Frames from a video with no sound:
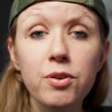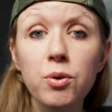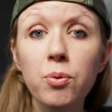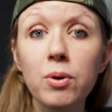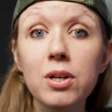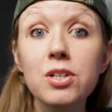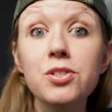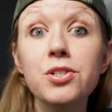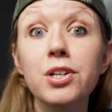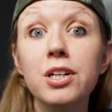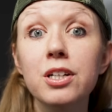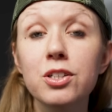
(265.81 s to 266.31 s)
So if you
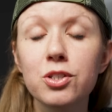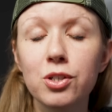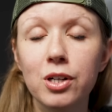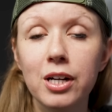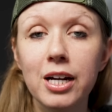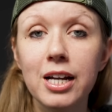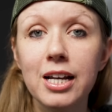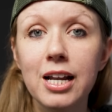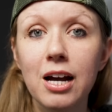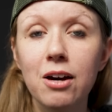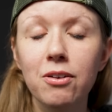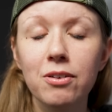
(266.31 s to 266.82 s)
want to start
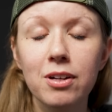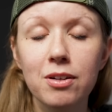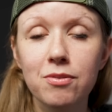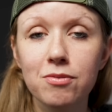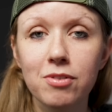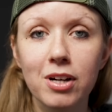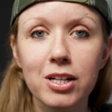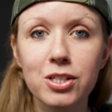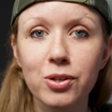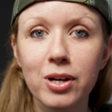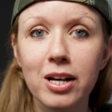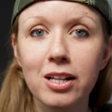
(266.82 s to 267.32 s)
trying out
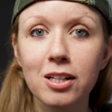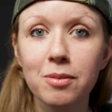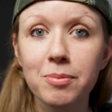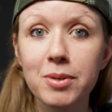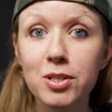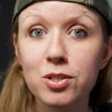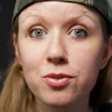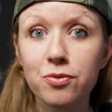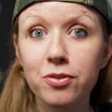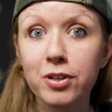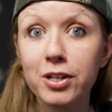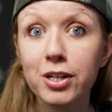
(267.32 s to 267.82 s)
Envato
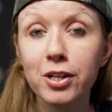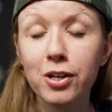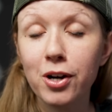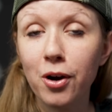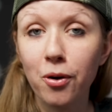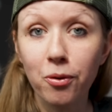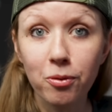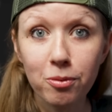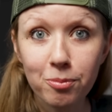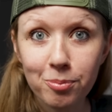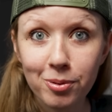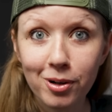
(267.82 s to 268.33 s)
Elements for your
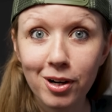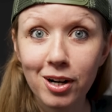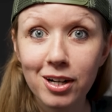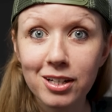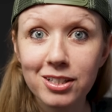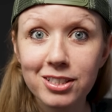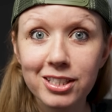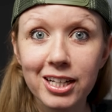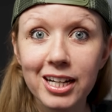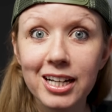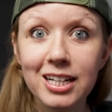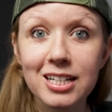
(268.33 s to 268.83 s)
own
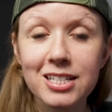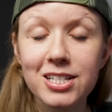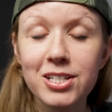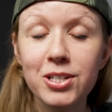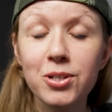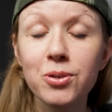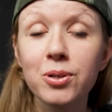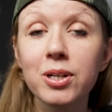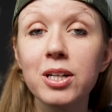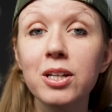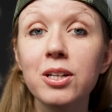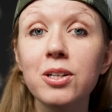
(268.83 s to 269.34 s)
projects,
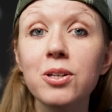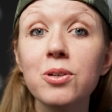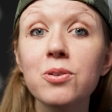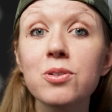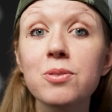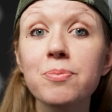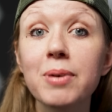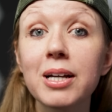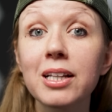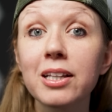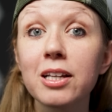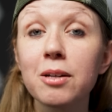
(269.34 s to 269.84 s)
you can
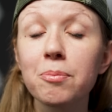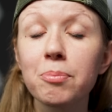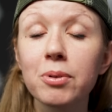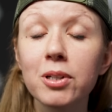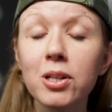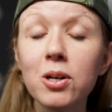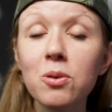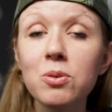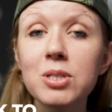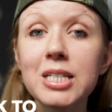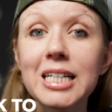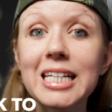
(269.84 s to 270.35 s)
use my link
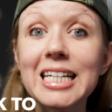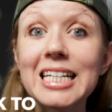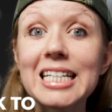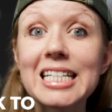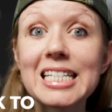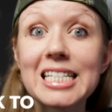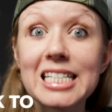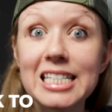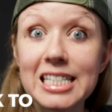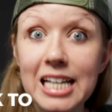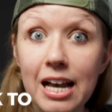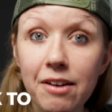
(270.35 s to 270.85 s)
below to get
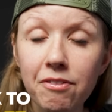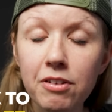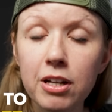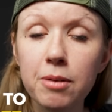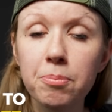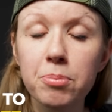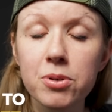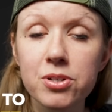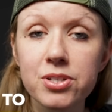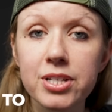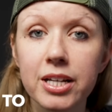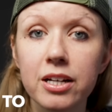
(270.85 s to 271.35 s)

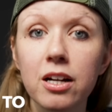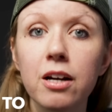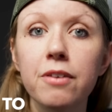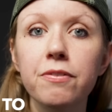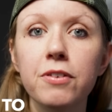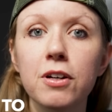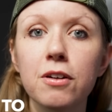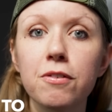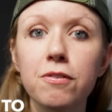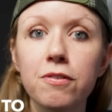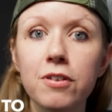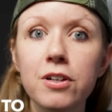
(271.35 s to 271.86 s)
70%
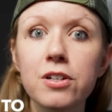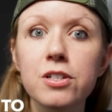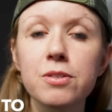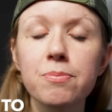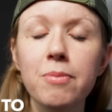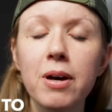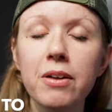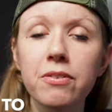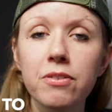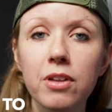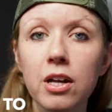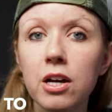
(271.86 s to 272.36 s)
off your first
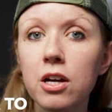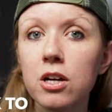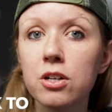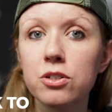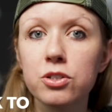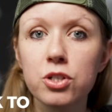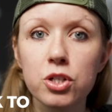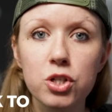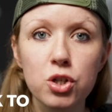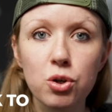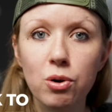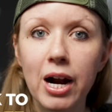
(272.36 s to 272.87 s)
month
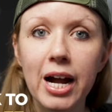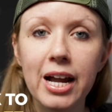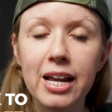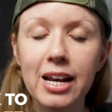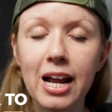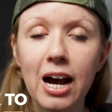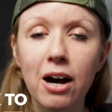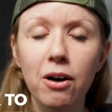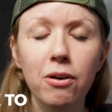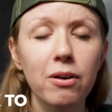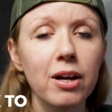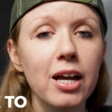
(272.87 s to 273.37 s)
to try
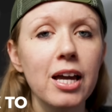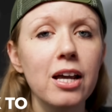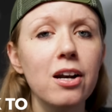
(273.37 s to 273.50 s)
it out.